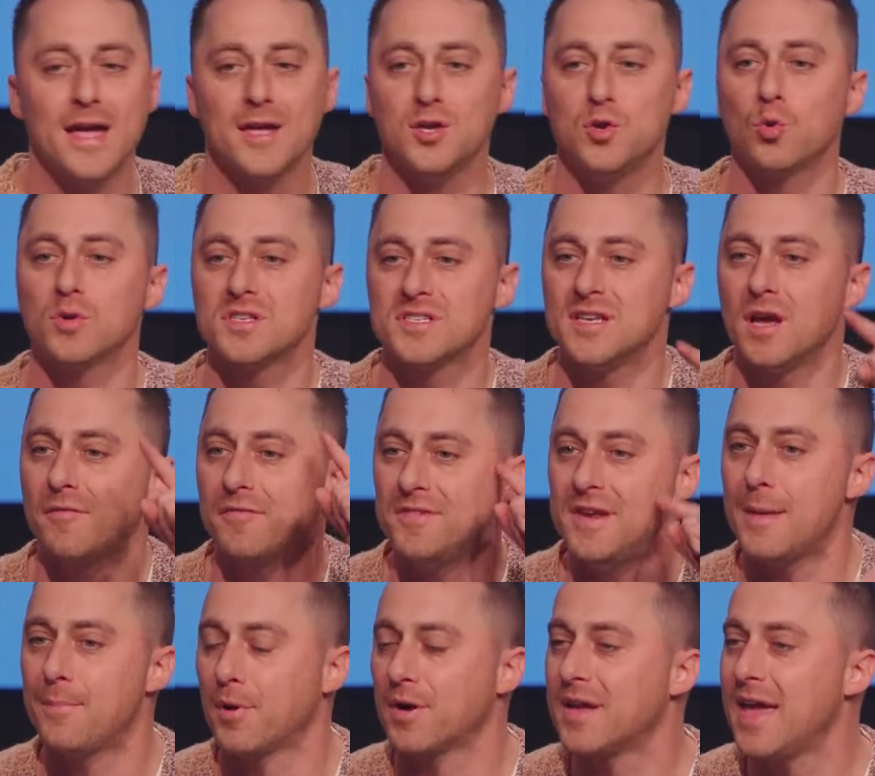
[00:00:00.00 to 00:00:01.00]
that your
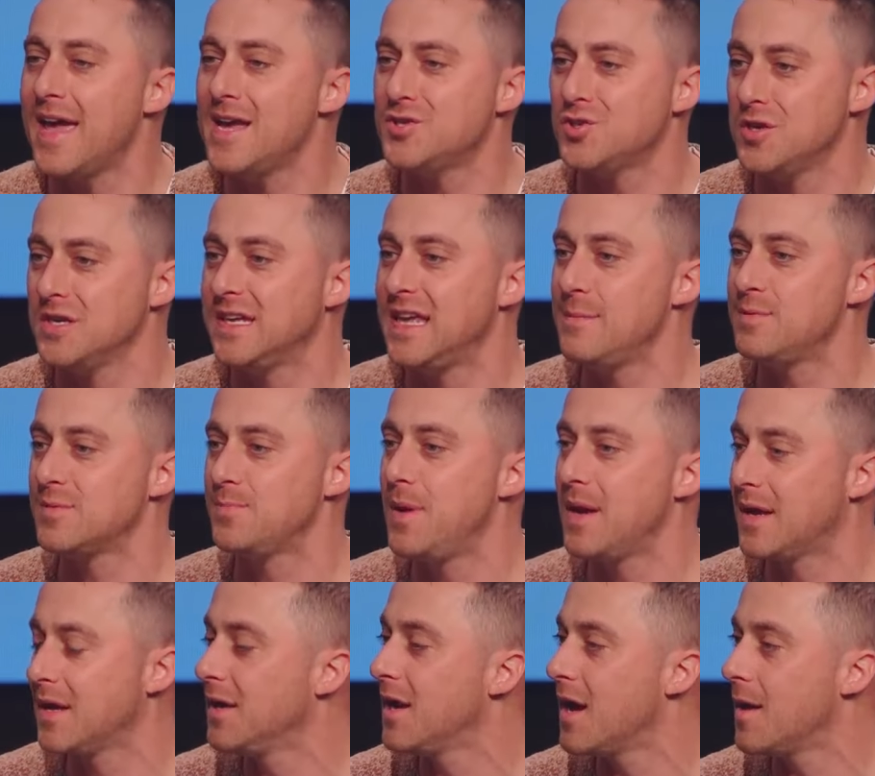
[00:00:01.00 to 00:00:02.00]
self-deprecation keeps
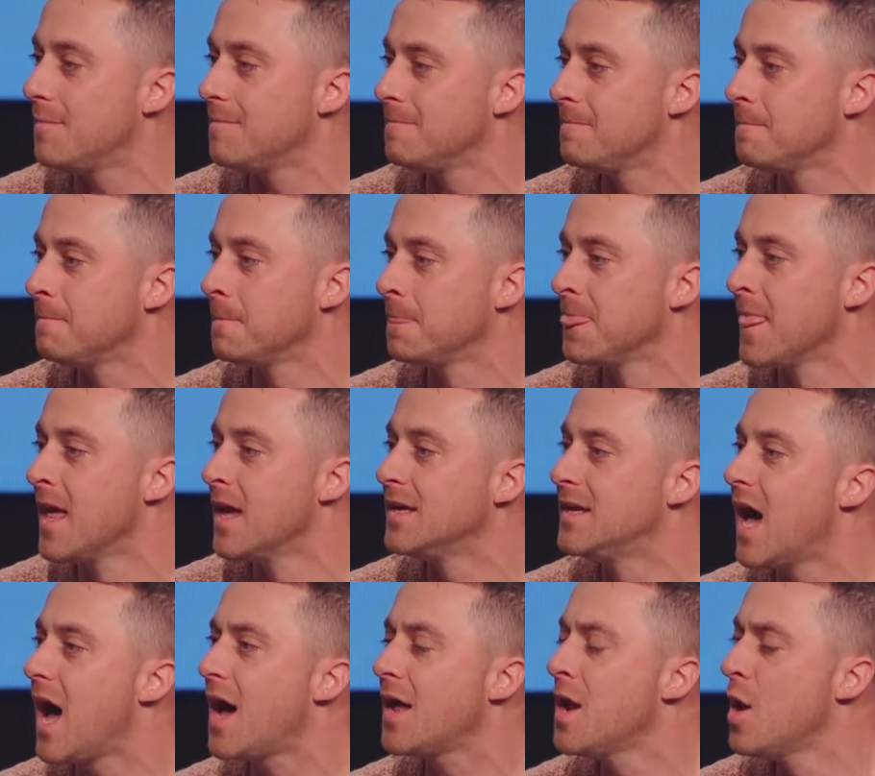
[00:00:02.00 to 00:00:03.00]
picking up.
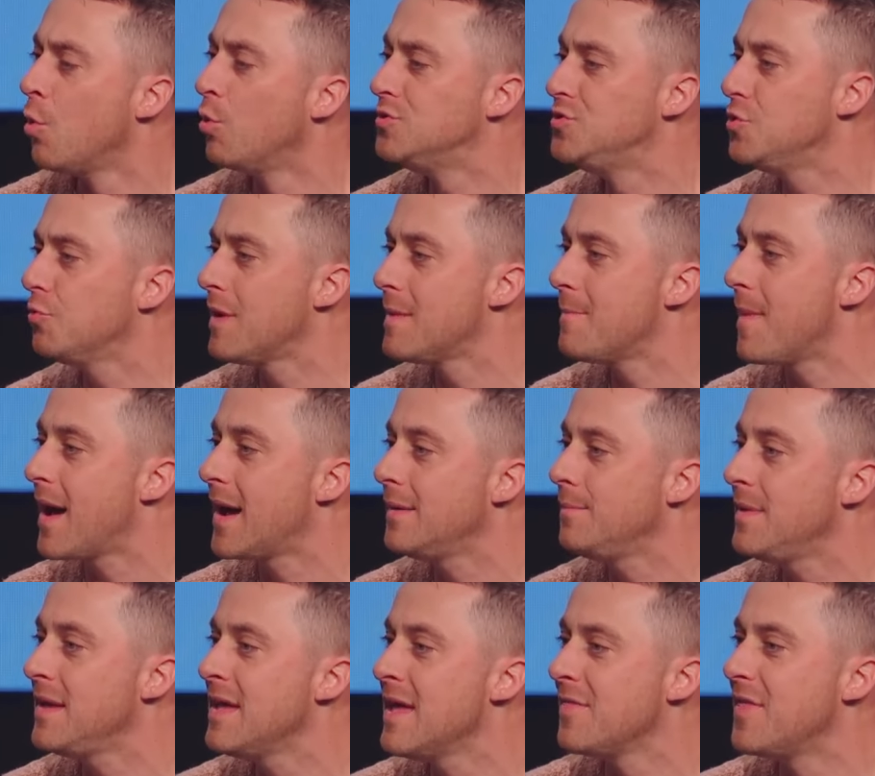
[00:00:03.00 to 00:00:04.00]
God, would you
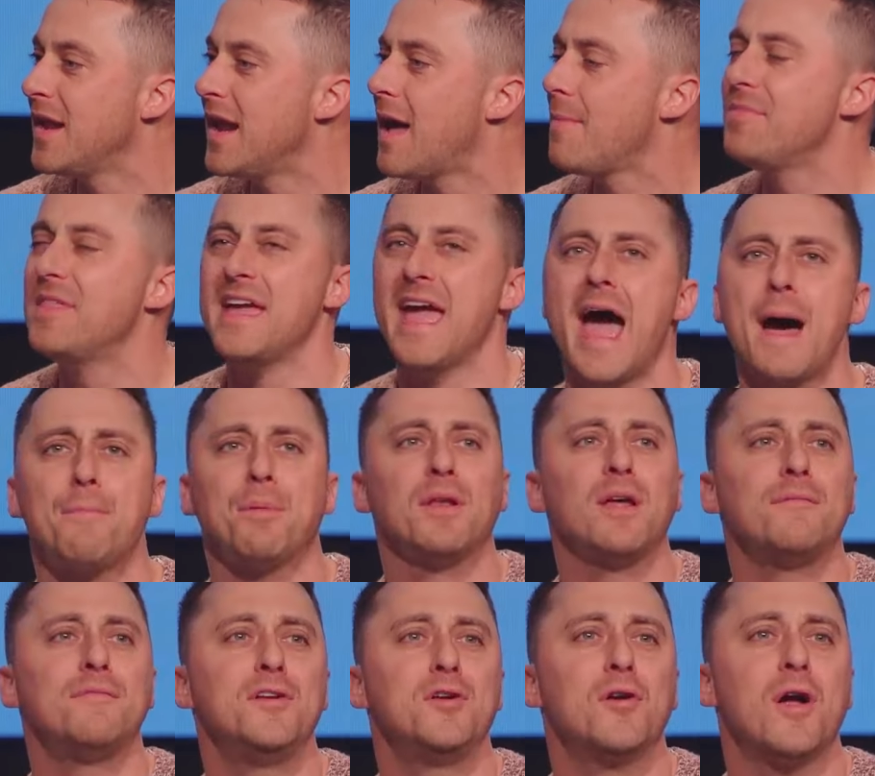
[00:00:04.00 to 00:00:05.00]
remind me that I'm the
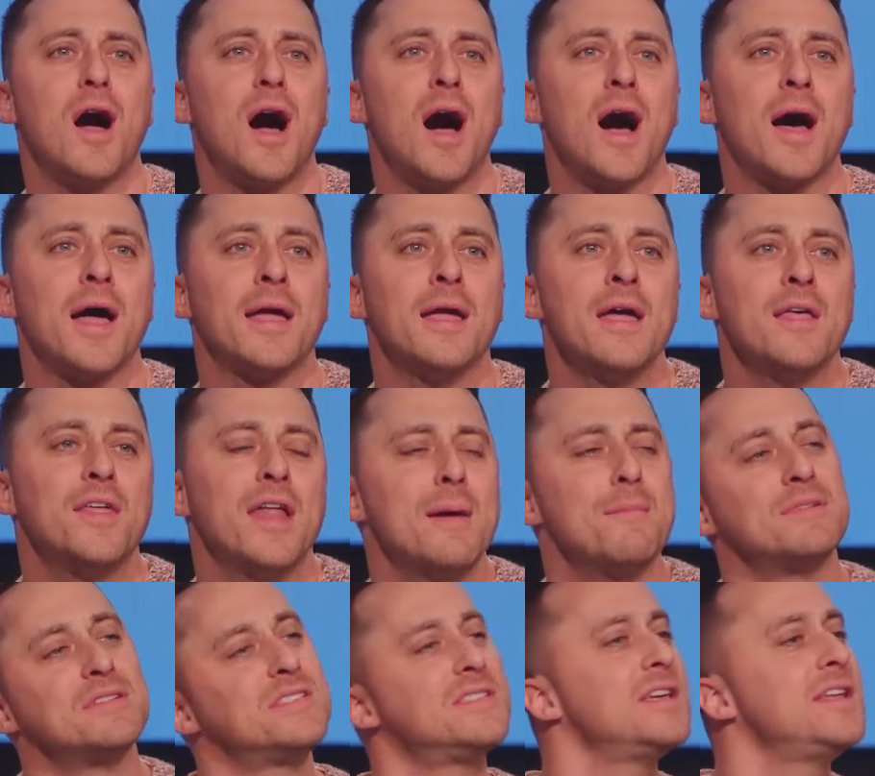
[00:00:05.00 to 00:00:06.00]
apple of your eye, that
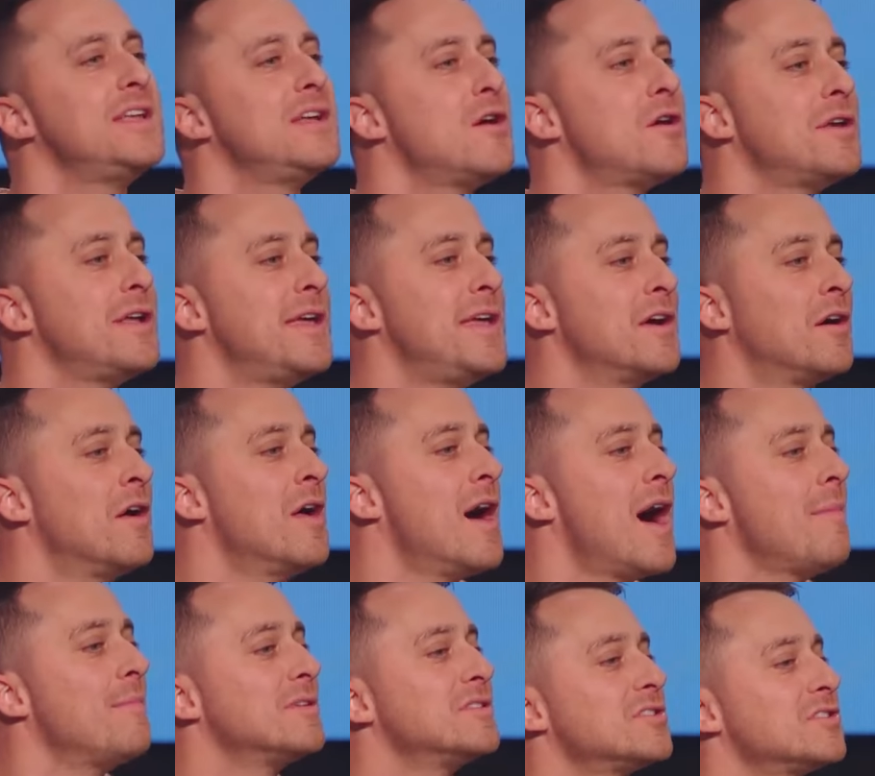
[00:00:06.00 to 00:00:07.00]
I'm a city on a hill,
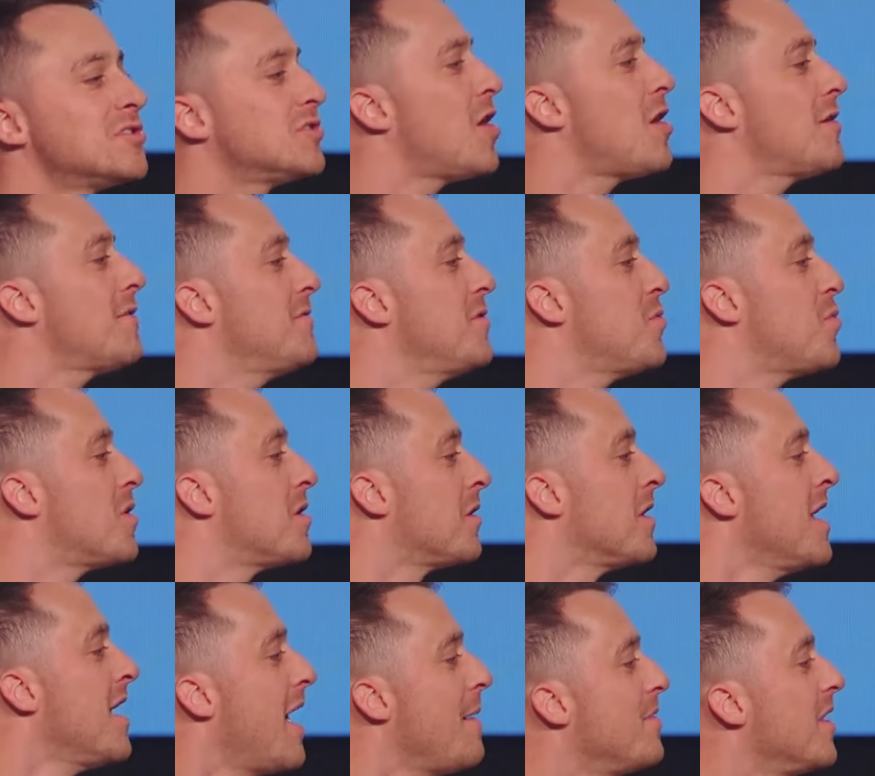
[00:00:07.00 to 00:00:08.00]
I'm the salt of the
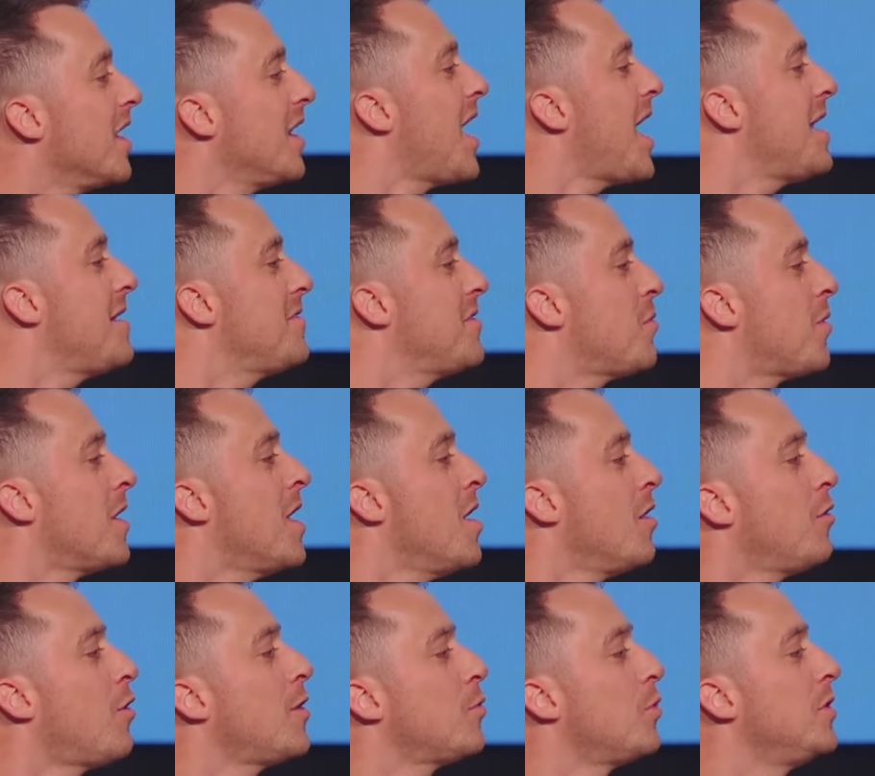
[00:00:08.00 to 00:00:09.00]
world, I'm the light of the world.
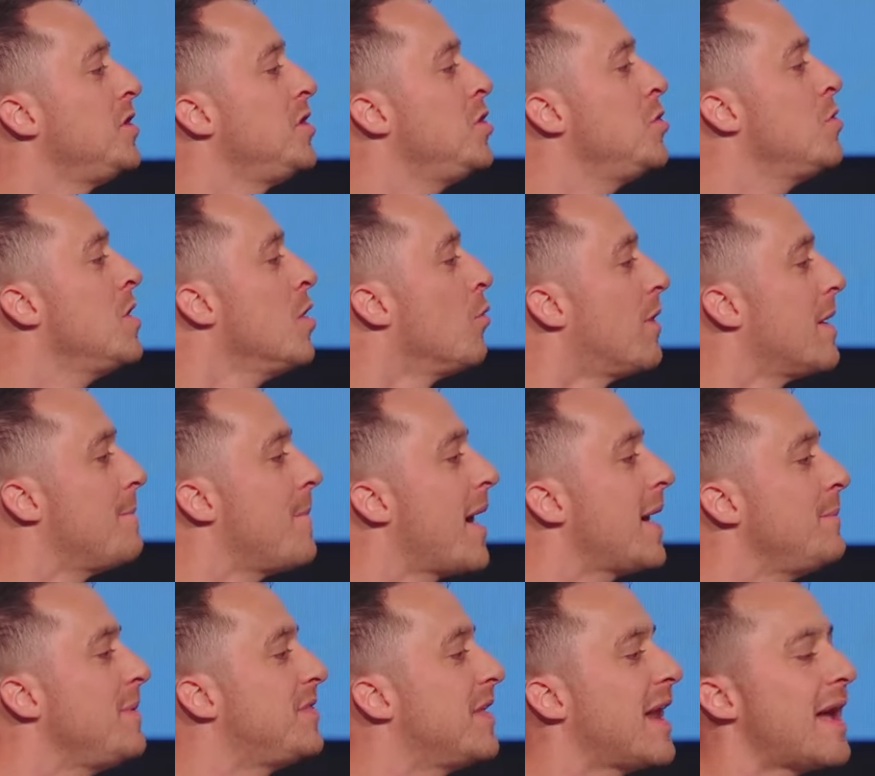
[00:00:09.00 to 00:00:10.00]
Lord, would you
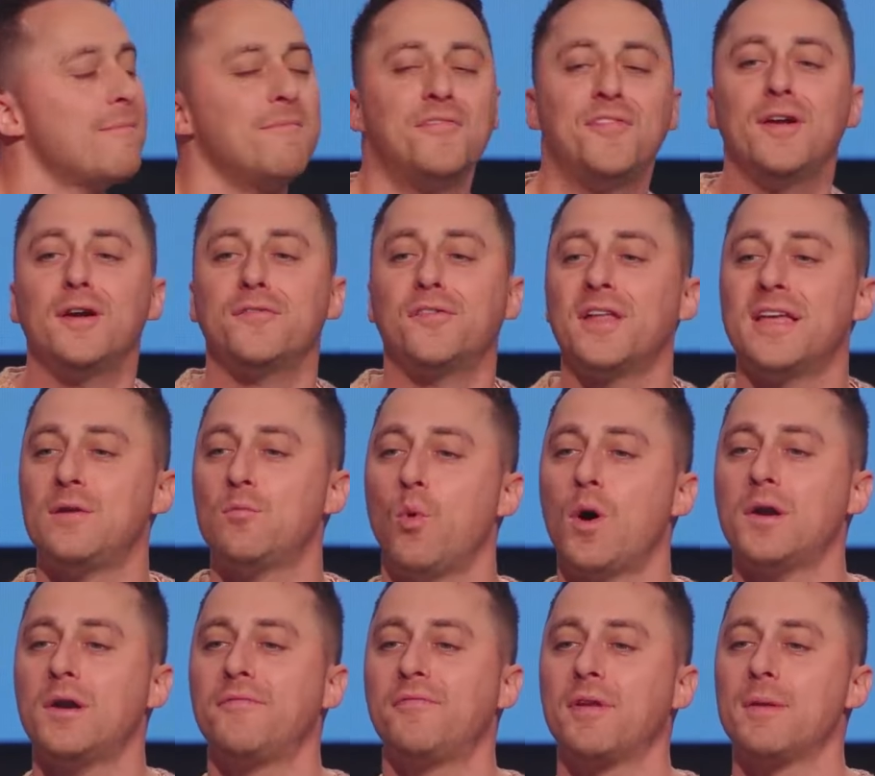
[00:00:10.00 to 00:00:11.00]
remind me that I'm fearfully
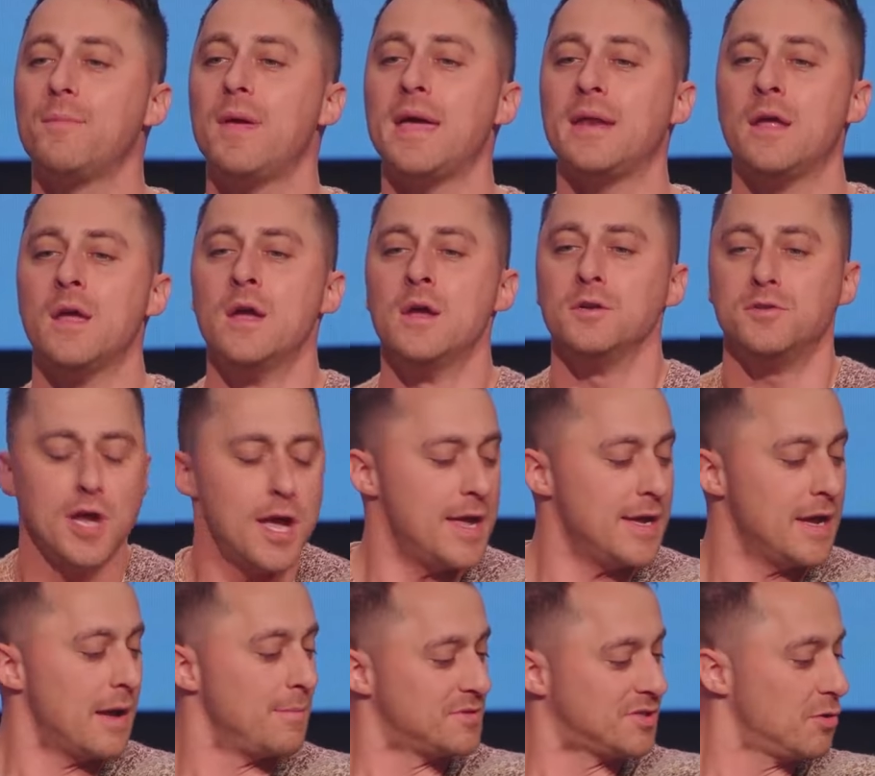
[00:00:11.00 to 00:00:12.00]
and wonderfully made?
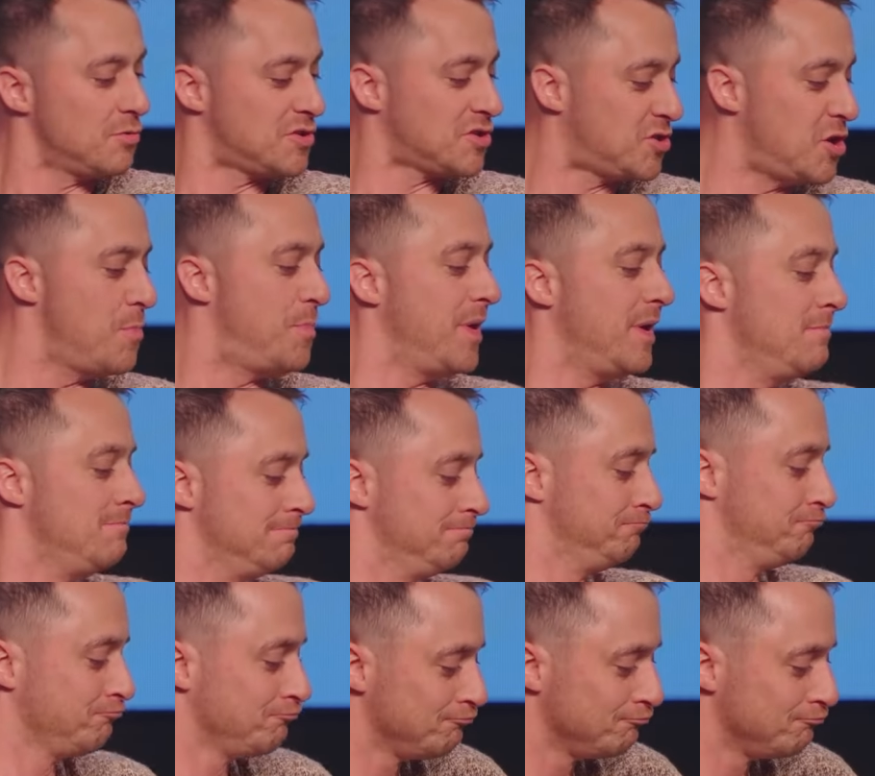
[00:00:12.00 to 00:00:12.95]
Dang, I'm so stupid.